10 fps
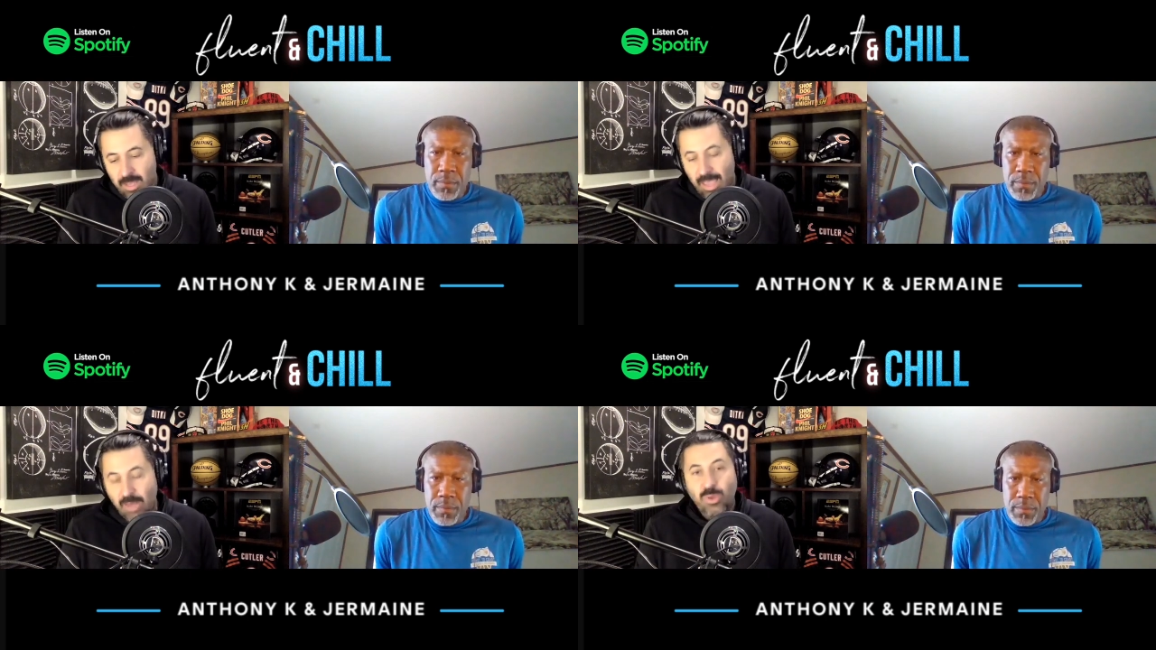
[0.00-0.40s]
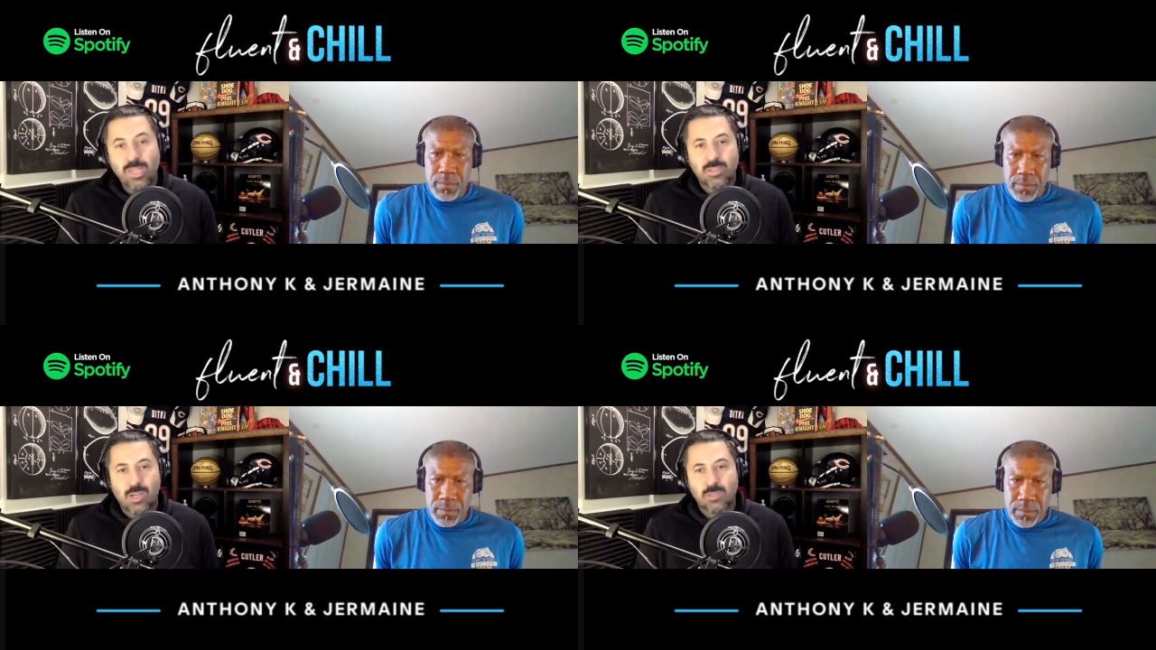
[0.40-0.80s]
Speaker 1: and we
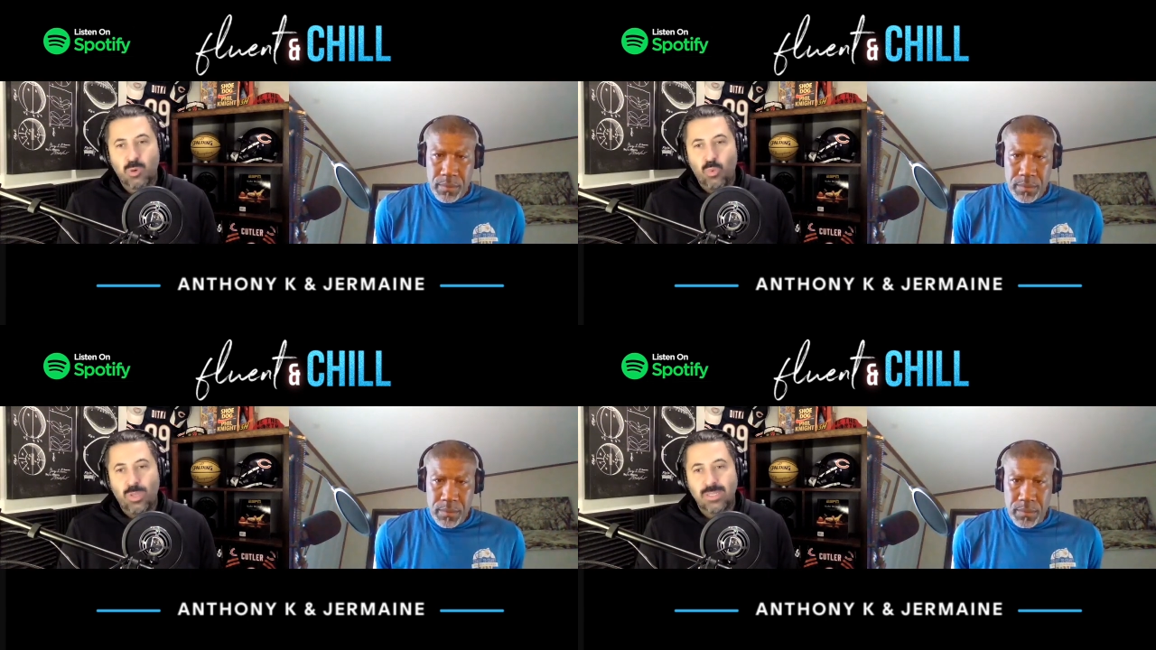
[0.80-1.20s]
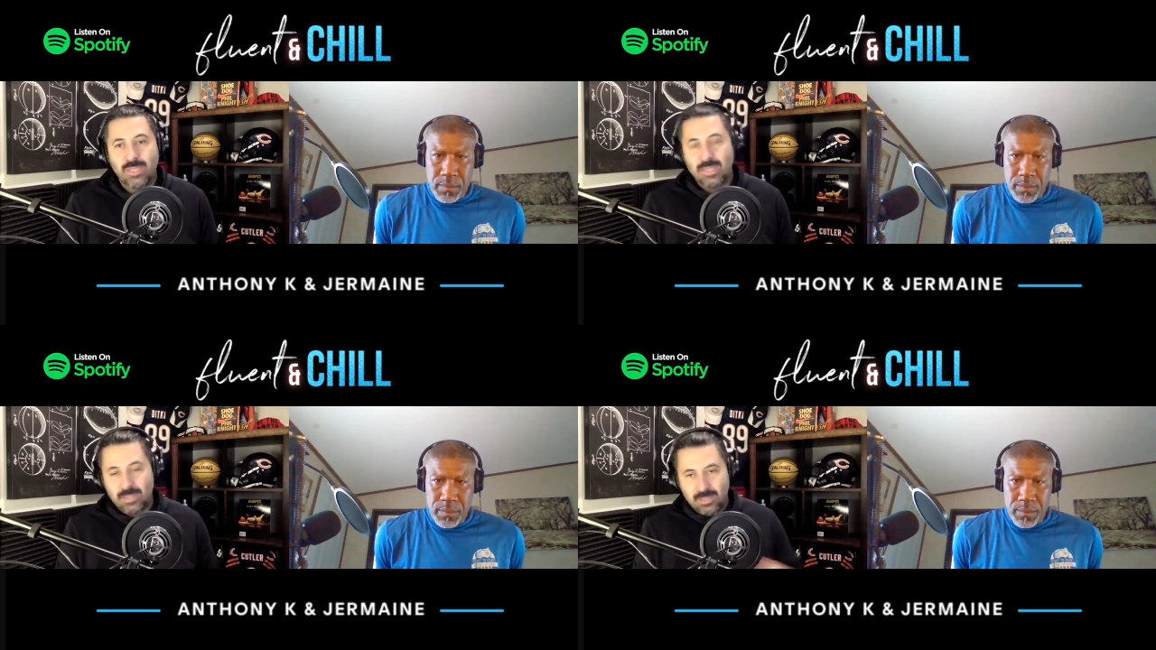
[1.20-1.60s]
had talked about what they,
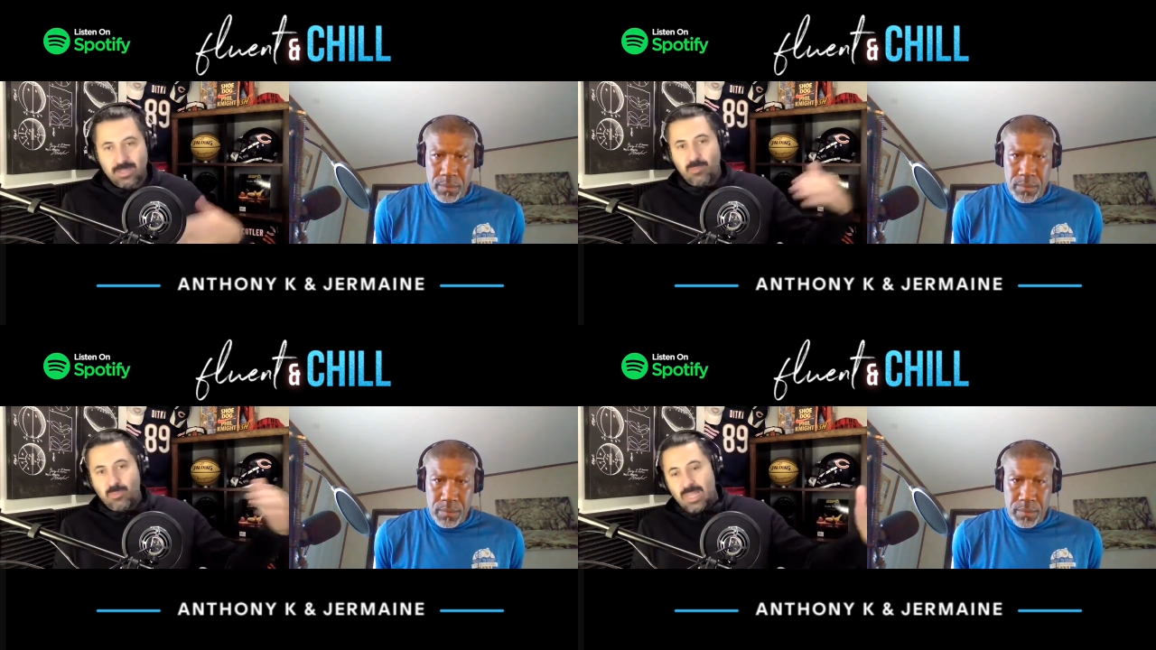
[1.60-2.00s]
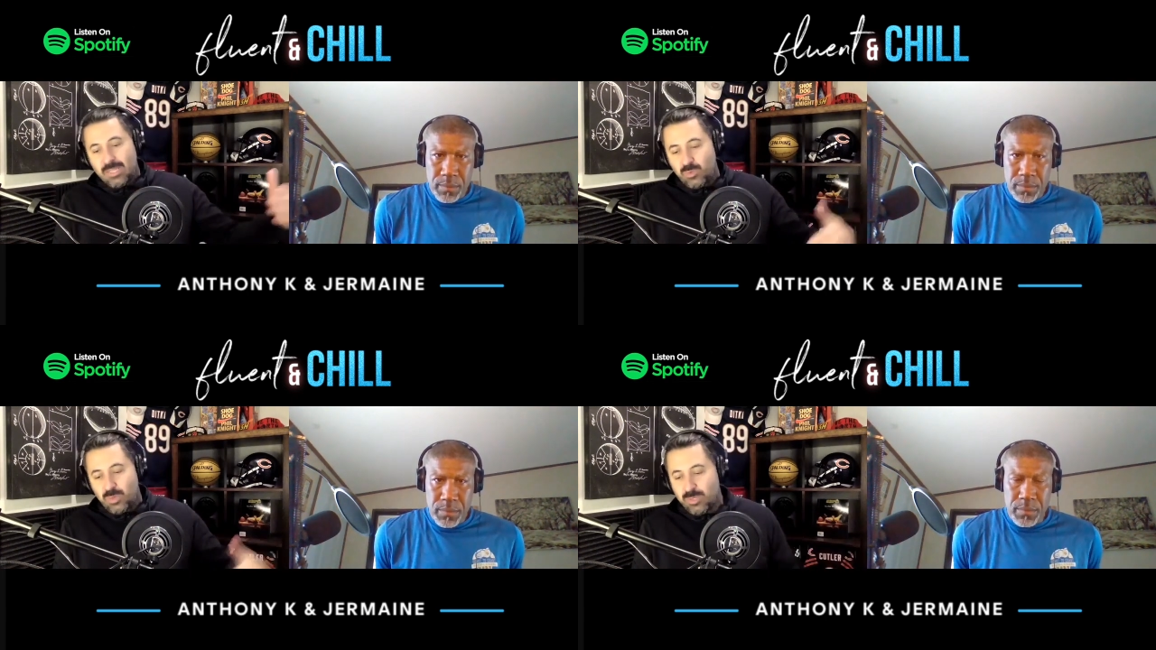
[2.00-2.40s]
like couple,
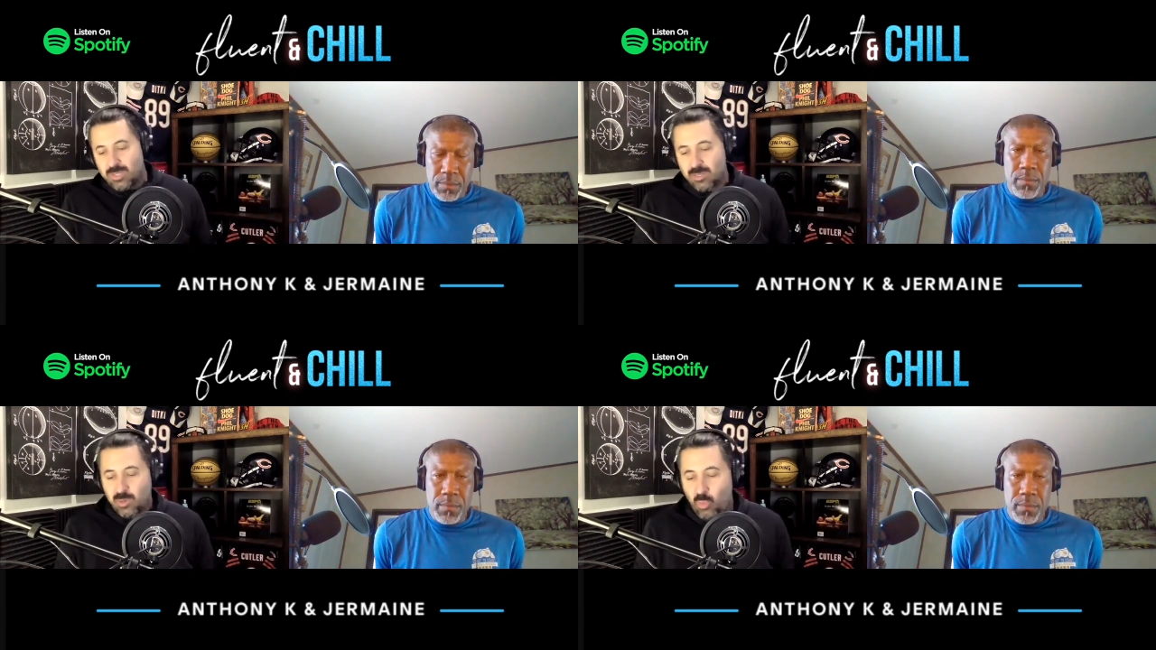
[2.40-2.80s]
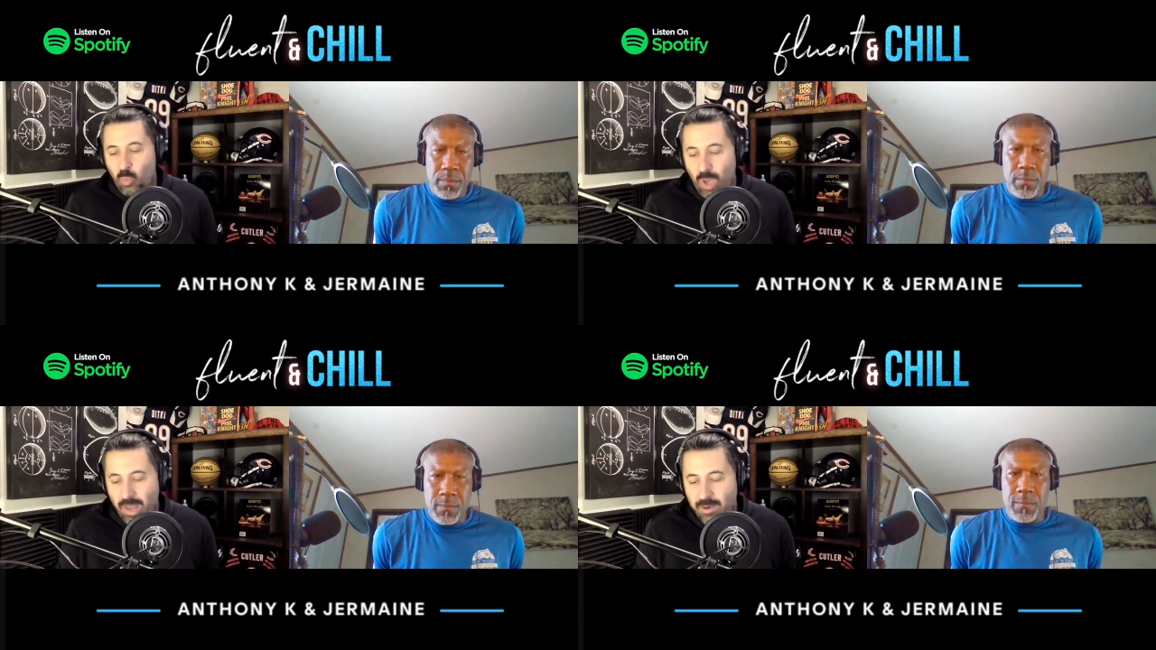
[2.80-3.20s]
last week we talked about
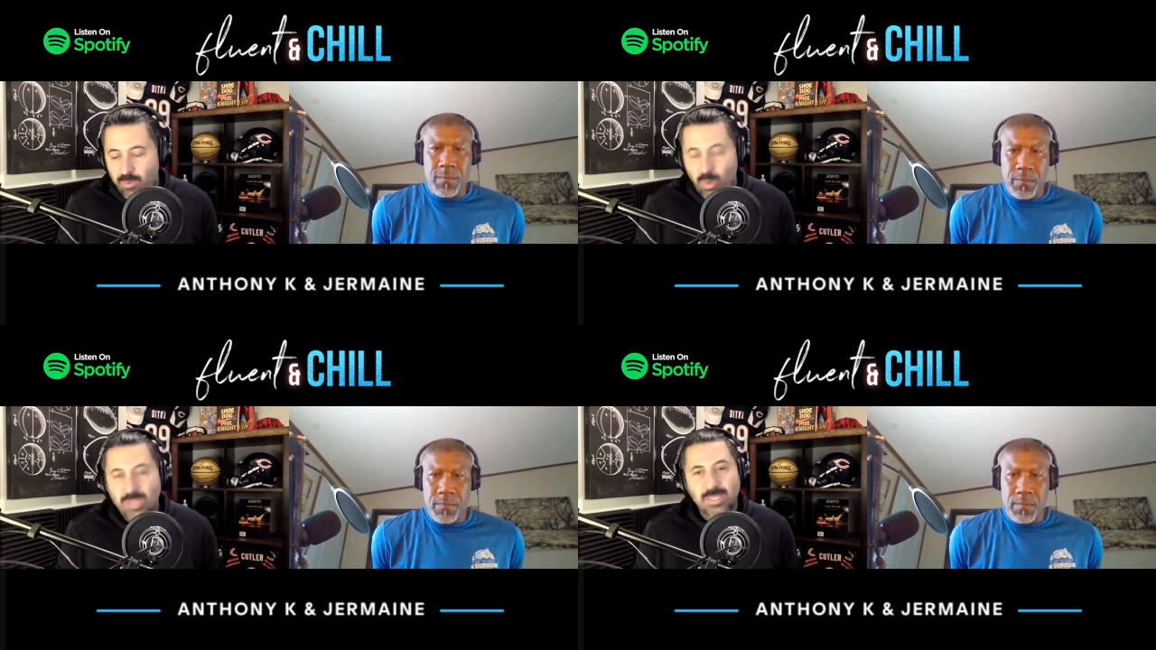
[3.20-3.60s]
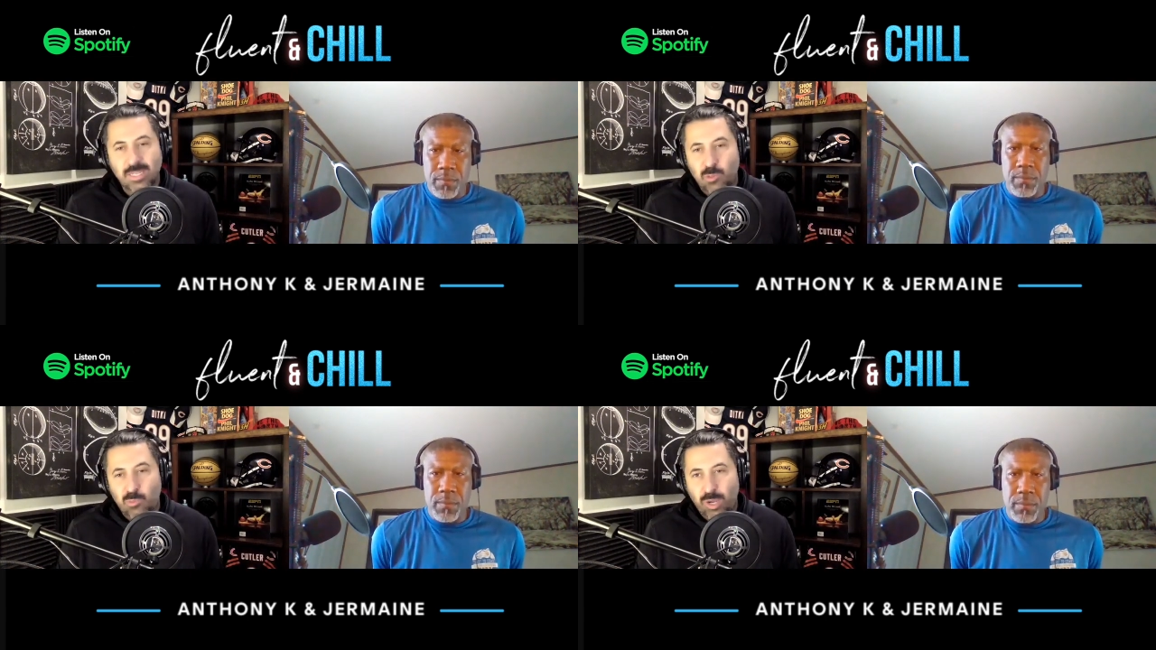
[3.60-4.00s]
when when's he
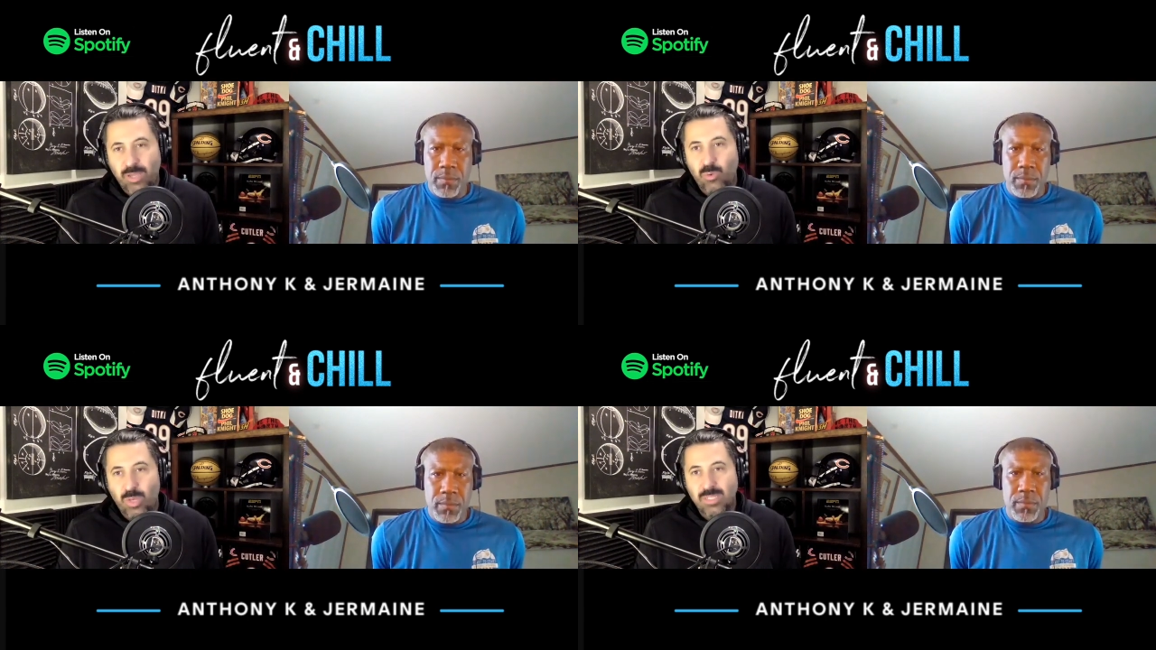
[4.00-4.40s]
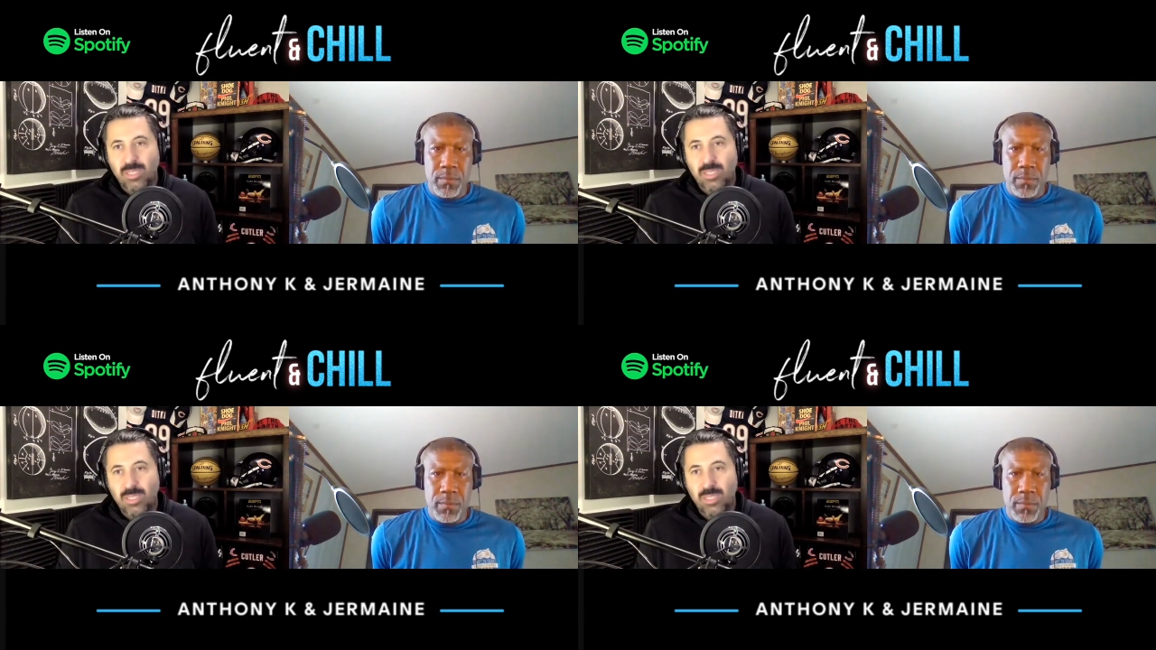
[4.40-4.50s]
going to break it? When's he